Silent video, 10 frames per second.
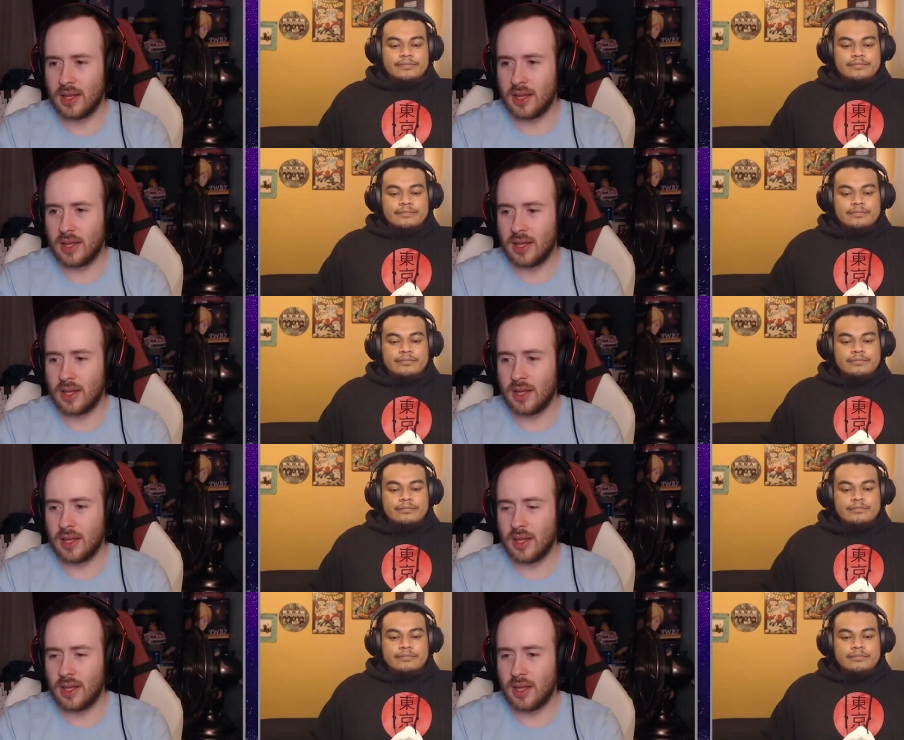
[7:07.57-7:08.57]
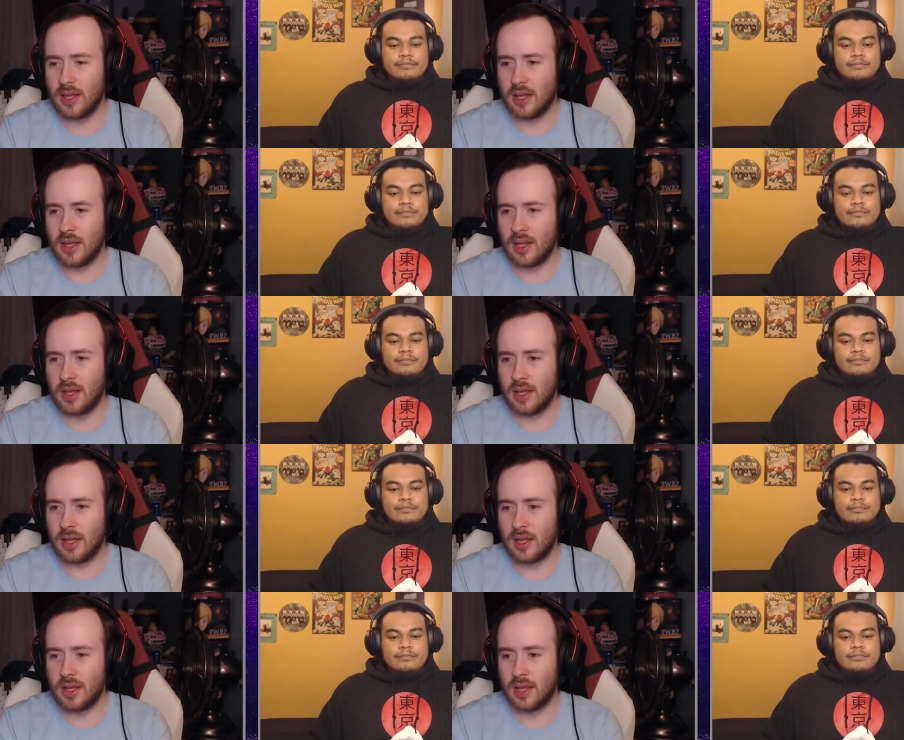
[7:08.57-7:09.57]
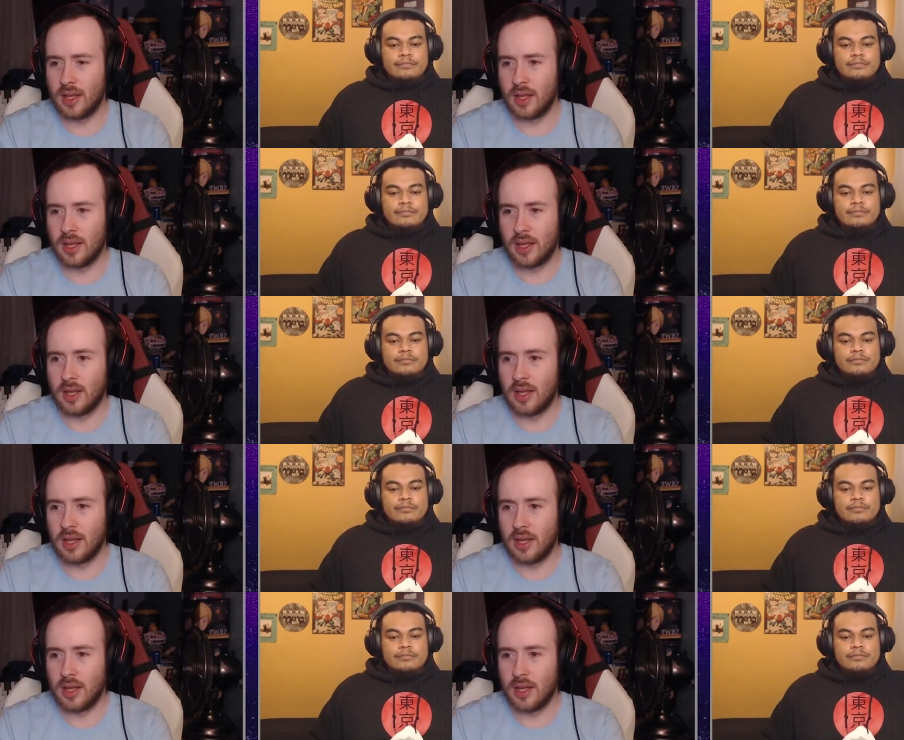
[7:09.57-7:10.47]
Nobody speaks.